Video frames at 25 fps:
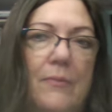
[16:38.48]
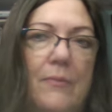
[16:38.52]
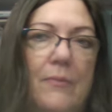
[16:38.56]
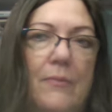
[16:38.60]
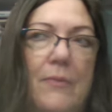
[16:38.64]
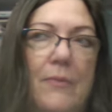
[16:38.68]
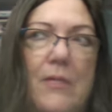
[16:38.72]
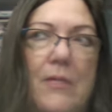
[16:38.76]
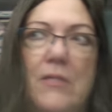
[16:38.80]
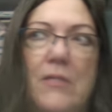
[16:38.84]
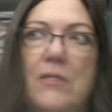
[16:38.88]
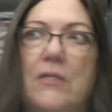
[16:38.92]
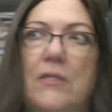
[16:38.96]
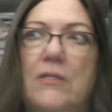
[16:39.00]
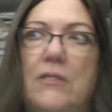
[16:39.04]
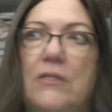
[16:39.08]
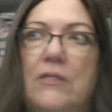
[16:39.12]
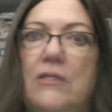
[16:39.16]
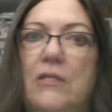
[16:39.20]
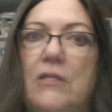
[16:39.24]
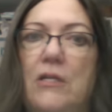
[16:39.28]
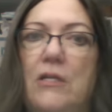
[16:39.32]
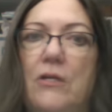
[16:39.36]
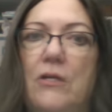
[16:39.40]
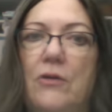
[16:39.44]
in
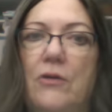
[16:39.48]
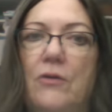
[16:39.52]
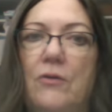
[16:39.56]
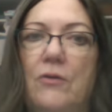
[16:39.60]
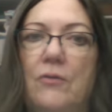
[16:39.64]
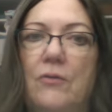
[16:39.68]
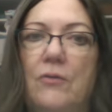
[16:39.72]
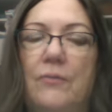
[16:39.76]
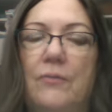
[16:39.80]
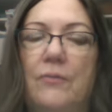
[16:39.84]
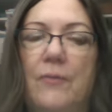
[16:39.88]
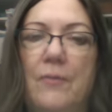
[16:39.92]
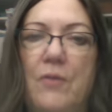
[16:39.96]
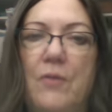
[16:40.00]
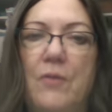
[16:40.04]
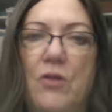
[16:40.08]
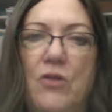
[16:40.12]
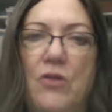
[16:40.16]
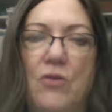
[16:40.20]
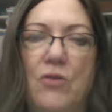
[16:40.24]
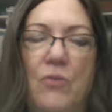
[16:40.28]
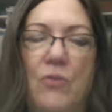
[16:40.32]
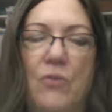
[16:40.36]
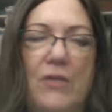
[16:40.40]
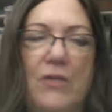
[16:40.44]
this year, I
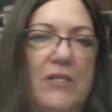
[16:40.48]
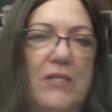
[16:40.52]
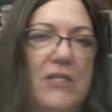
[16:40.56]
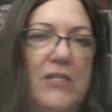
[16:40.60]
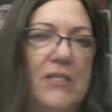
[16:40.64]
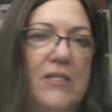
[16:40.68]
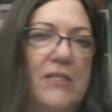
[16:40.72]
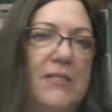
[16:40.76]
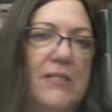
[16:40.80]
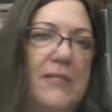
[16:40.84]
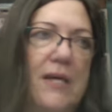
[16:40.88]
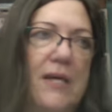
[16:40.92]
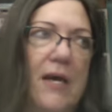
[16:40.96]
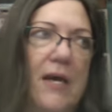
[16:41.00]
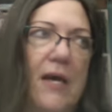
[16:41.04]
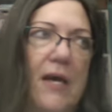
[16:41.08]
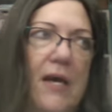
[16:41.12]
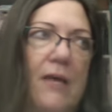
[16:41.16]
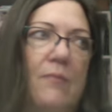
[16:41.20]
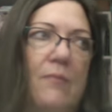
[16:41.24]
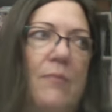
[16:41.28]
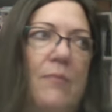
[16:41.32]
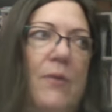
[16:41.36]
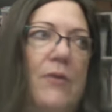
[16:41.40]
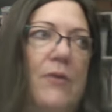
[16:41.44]
mean, the rest of this
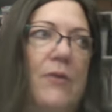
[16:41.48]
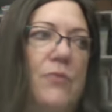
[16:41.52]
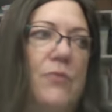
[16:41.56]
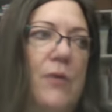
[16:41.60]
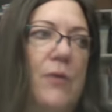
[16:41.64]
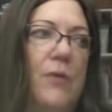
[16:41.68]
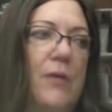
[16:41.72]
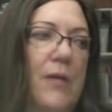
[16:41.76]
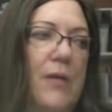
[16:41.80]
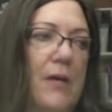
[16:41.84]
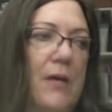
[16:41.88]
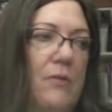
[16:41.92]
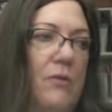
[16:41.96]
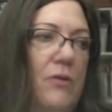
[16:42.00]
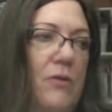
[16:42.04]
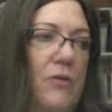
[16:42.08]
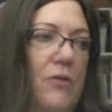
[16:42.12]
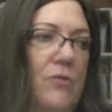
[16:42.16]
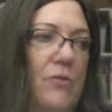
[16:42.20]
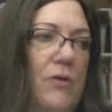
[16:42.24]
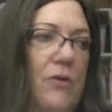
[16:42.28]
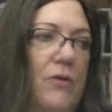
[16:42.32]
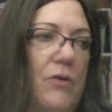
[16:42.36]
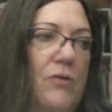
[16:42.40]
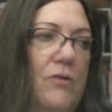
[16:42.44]
time between now and
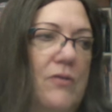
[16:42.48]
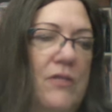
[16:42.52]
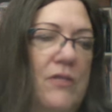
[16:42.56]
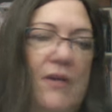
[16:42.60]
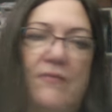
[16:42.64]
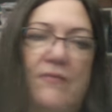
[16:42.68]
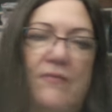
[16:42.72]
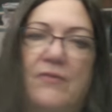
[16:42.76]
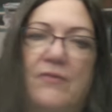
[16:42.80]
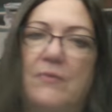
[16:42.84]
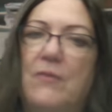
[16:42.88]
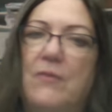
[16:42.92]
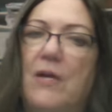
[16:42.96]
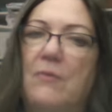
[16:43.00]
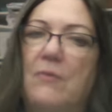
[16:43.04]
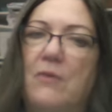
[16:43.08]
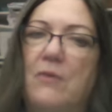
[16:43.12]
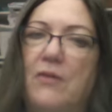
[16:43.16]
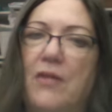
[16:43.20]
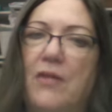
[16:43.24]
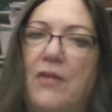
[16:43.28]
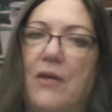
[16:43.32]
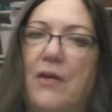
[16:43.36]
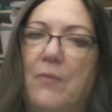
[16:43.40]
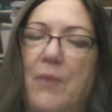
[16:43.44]
New Year's, you have some time
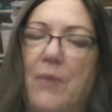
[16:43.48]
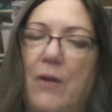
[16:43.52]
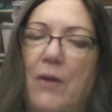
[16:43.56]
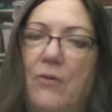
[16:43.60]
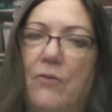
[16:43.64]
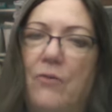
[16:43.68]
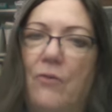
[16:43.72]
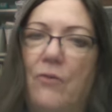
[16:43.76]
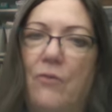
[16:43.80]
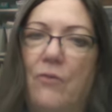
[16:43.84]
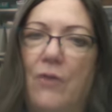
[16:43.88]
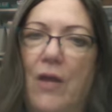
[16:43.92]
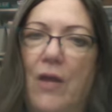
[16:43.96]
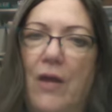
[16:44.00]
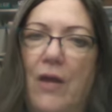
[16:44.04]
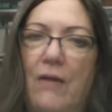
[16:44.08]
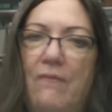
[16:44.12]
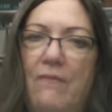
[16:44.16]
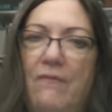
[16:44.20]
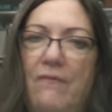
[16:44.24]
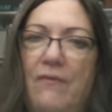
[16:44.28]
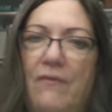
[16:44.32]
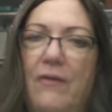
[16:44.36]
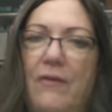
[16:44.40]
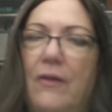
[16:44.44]
to think about your own
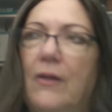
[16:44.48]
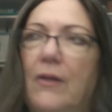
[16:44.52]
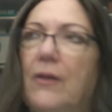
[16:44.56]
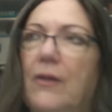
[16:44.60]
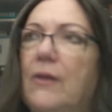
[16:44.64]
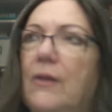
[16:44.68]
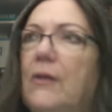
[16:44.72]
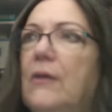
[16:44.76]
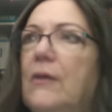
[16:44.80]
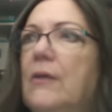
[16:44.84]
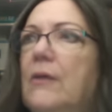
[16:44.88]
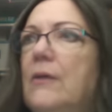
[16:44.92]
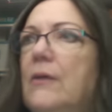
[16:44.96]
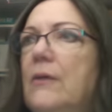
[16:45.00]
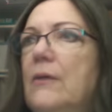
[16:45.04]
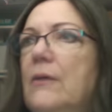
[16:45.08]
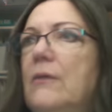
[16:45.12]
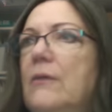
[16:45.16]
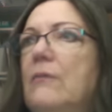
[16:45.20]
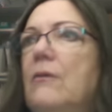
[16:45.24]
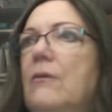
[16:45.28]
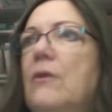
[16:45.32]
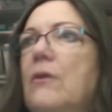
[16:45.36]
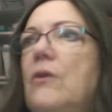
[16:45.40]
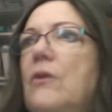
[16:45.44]
life,
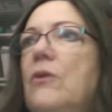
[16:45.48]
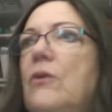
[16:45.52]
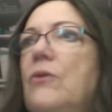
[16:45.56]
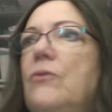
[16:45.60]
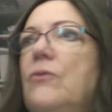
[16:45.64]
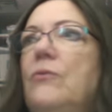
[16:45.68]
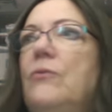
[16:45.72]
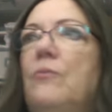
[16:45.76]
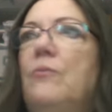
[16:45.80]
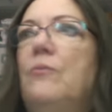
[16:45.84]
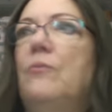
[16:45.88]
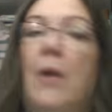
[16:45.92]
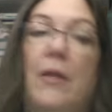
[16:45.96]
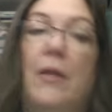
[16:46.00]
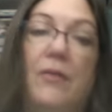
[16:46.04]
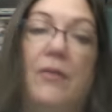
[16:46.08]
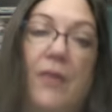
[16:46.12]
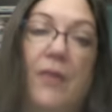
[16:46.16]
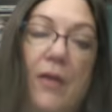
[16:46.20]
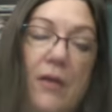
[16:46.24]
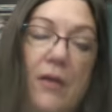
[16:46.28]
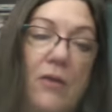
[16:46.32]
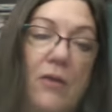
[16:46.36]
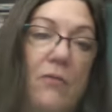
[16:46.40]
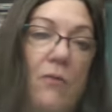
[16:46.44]
what you might
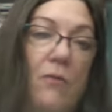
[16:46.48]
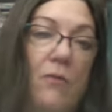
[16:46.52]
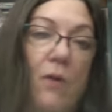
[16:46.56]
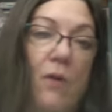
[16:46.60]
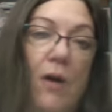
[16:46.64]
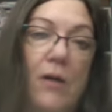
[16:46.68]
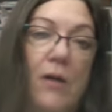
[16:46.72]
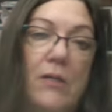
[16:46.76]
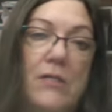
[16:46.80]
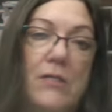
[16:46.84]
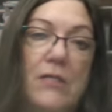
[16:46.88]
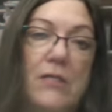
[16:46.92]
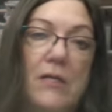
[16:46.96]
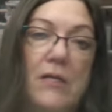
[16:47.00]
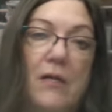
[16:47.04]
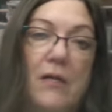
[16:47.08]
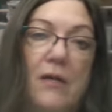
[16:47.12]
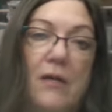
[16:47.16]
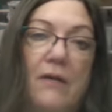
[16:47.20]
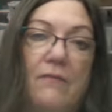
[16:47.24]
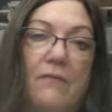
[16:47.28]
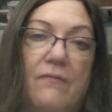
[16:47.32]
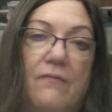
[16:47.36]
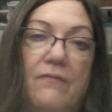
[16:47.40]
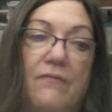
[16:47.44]
think you want to
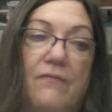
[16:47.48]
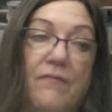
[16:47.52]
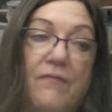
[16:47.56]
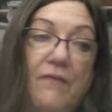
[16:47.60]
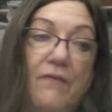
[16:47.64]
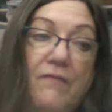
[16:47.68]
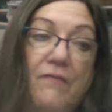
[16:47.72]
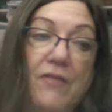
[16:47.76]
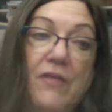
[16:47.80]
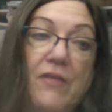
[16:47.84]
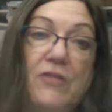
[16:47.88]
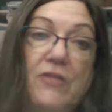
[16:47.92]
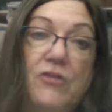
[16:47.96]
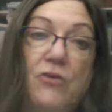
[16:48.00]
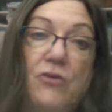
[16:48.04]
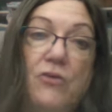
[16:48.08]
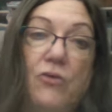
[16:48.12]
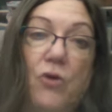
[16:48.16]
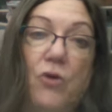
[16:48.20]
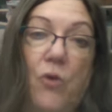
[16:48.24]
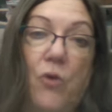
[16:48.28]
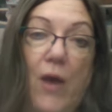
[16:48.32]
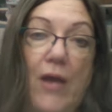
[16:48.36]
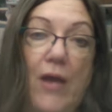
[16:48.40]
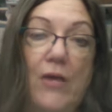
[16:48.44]
have. If everything's
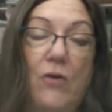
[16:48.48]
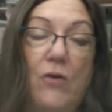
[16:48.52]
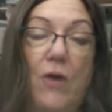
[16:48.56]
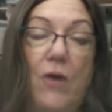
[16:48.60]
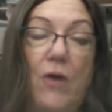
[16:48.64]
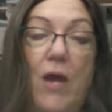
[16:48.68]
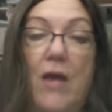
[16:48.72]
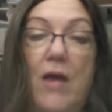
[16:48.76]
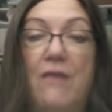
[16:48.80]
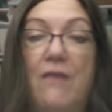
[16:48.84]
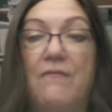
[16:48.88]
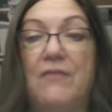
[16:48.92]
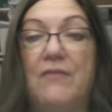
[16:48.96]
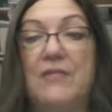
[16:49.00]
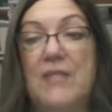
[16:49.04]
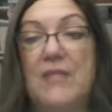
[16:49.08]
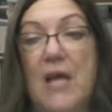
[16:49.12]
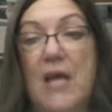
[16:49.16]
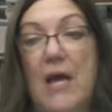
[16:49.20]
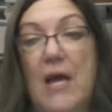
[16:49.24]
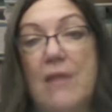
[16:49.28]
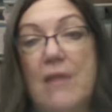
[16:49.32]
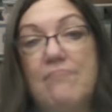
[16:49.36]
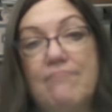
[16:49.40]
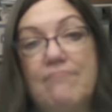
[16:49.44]
going great, great. If it's
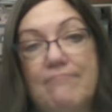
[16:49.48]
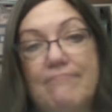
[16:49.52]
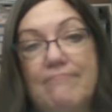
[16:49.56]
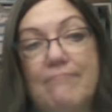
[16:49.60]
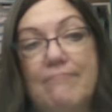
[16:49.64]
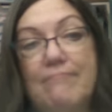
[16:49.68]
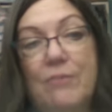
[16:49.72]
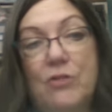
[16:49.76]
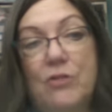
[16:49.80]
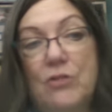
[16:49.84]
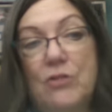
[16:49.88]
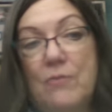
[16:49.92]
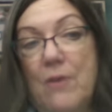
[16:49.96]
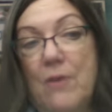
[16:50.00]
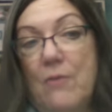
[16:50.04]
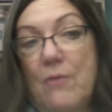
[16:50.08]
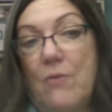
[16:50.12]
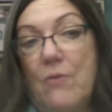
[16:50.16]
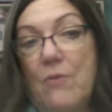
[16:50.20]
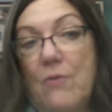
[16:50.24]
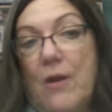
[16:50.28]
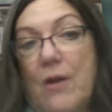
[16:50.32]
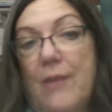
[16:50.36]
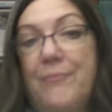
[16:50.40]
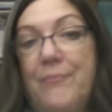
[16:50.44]
not, what you might
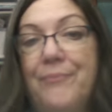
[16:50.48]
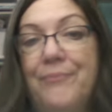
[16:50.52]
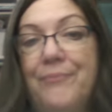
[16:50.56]
want to